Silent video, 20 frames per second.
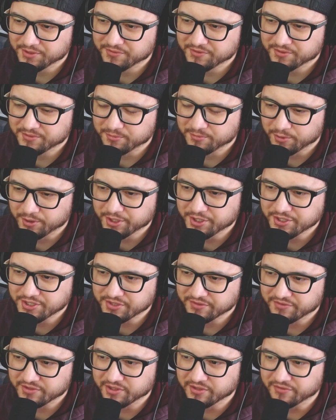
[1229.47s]
Warriors
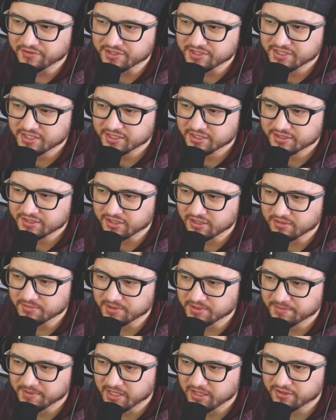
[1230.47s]
of Universe 6,
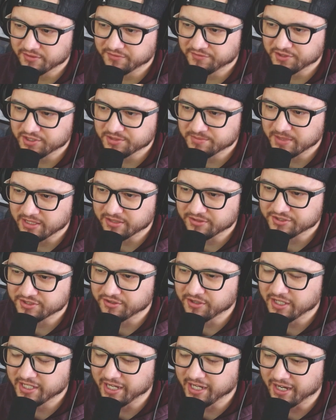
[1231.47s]
Tournament of Power, Fierce Battle.
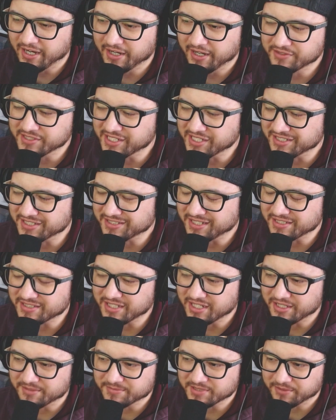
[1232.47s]
So yeah, everything stays the
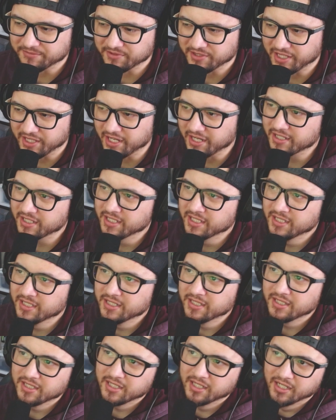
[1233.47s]
same except for that.
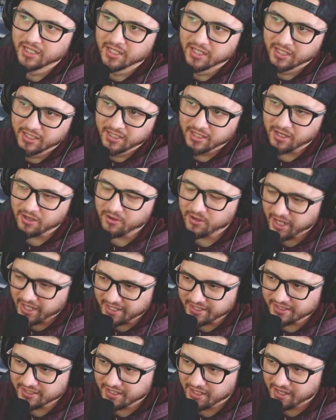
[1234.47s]
All
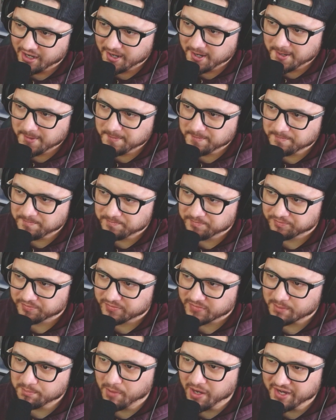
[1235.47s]
right.
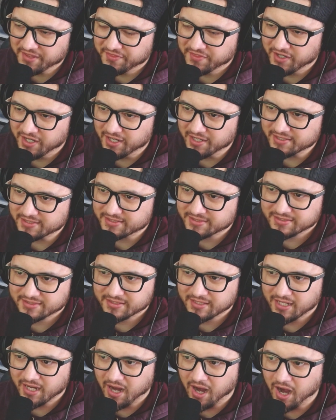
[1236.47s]
My
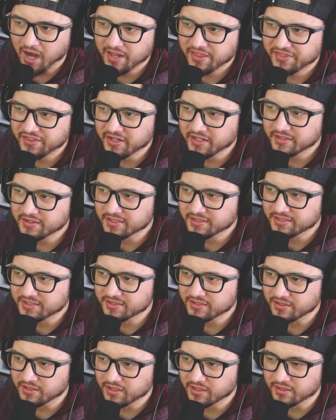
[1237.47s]
thoughts. I think this
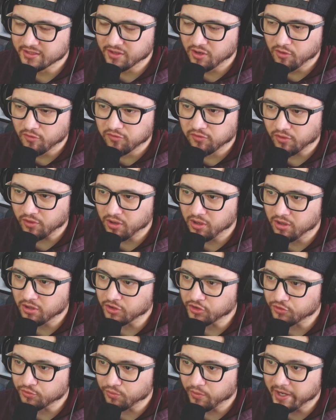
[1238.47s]
is an overall
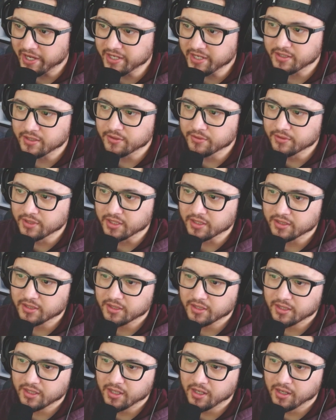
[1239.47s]
great unit.
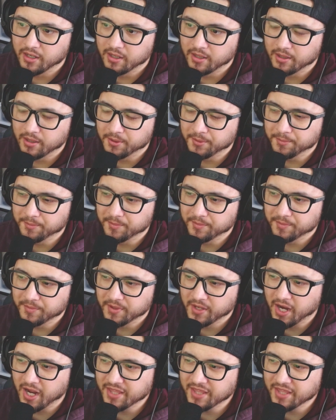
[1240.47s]
I